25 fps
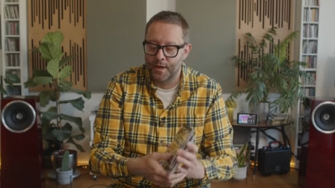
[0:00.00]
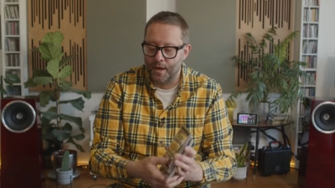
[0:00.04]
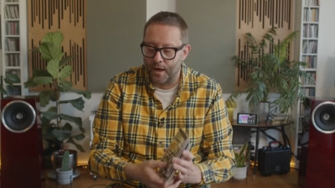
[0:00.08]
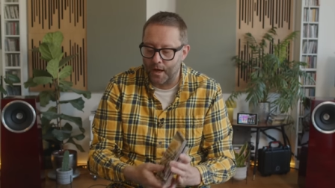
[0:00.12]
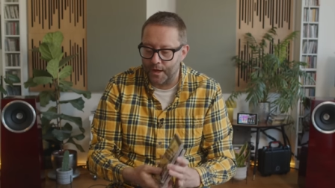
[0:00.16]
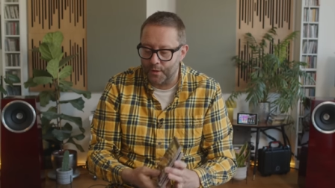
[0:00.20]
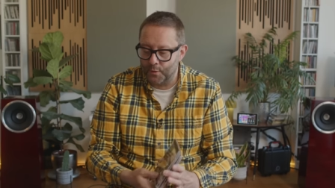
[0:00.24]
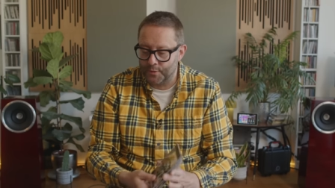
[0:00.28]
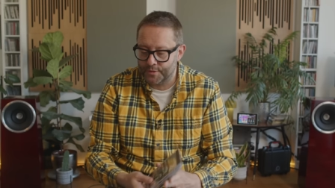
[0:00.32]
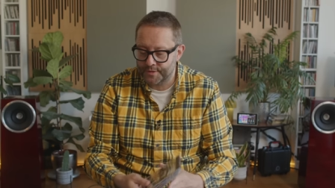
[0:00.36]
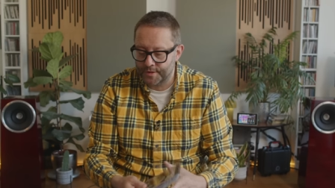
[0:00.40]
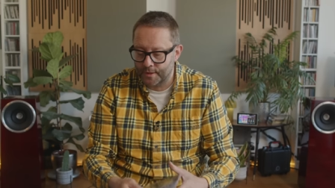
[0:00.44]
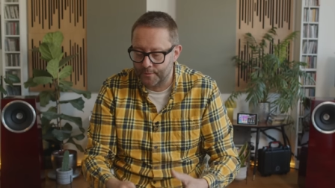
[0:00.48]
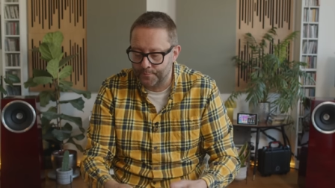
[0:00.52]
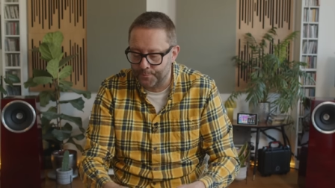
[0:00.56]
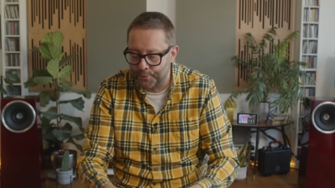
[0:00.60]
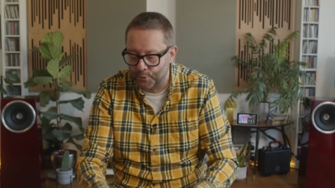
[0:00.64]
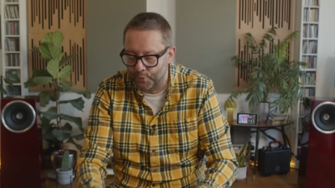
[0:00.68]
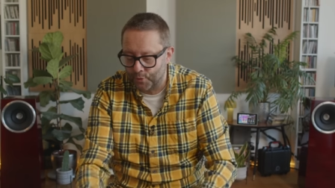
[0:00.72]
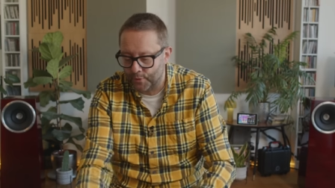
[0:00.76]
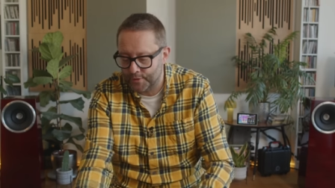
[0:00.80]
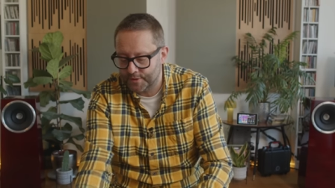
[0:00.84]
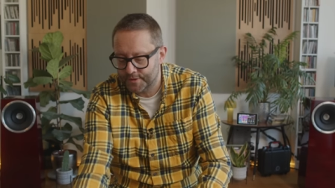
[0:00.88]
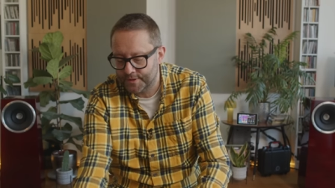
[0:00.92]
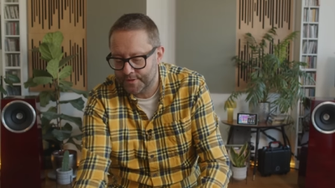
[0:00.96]
I also
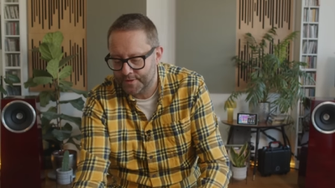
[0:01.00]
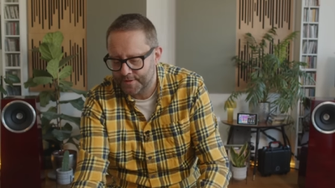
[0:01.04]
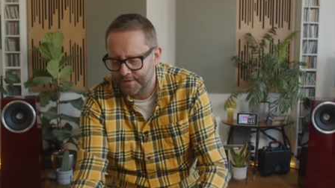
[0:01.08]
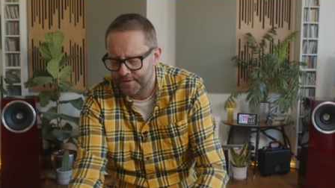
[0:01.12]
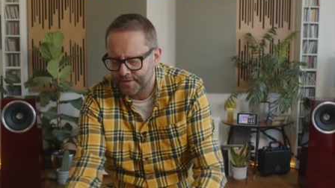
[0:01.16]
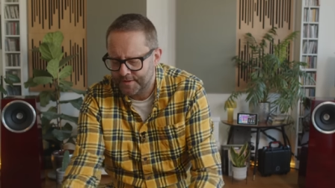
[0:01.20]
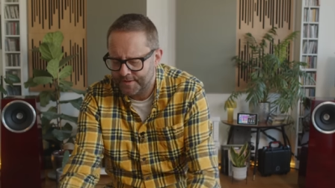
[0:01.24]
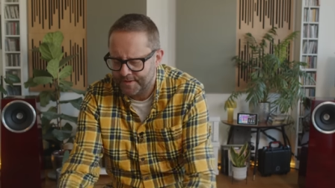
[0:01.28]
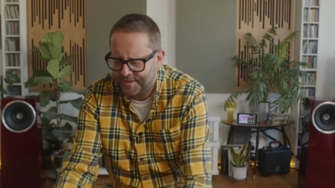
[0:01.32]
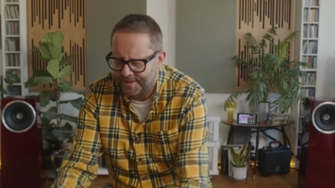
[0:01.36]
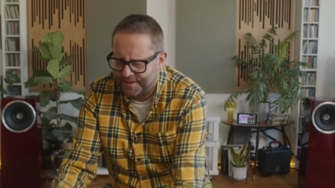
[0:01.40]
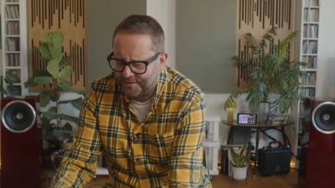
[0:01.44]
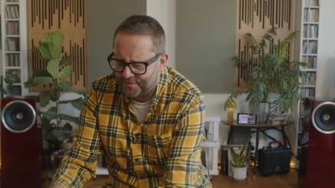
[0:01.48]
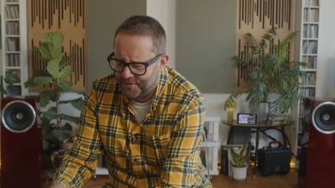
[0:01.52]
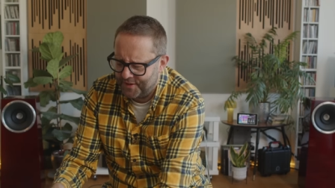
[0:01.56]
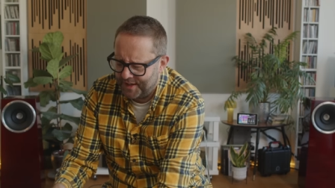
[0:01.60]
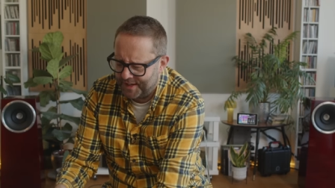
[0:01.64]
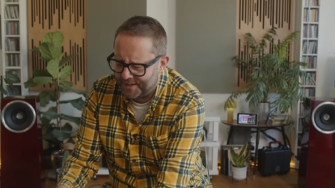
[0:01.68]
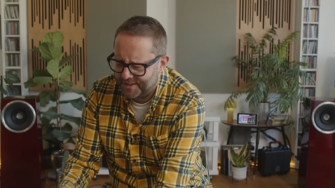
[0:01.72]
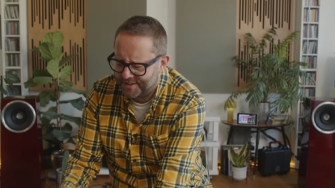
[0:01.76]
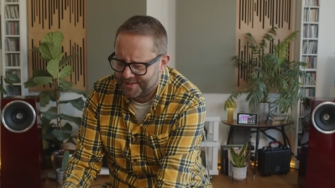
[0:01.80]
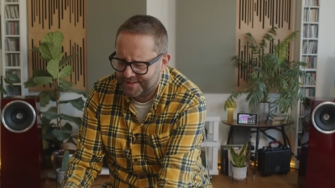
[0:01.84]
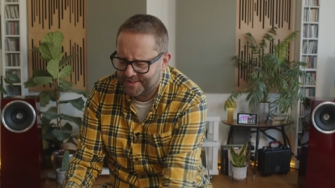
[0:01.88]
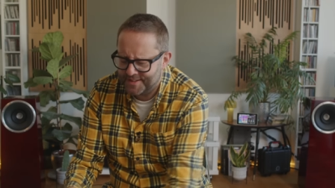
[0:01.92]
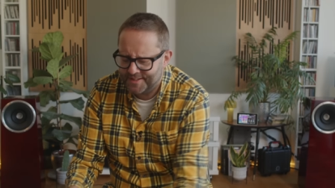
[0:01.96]
bought
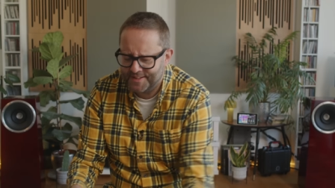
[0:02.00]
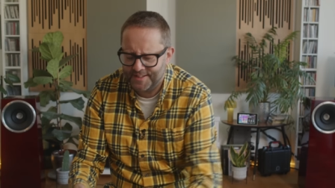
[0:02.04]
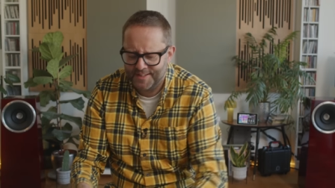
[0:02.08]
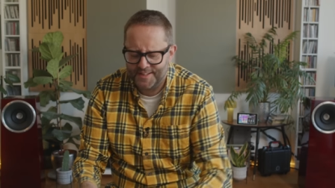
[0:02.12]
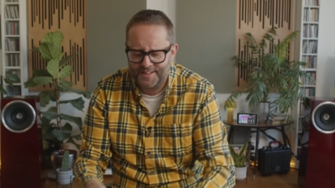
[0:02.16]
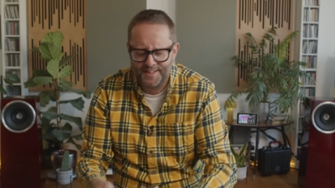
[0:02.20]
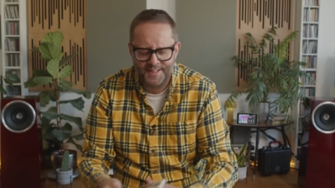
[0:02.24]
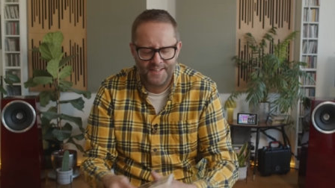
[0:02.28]
this.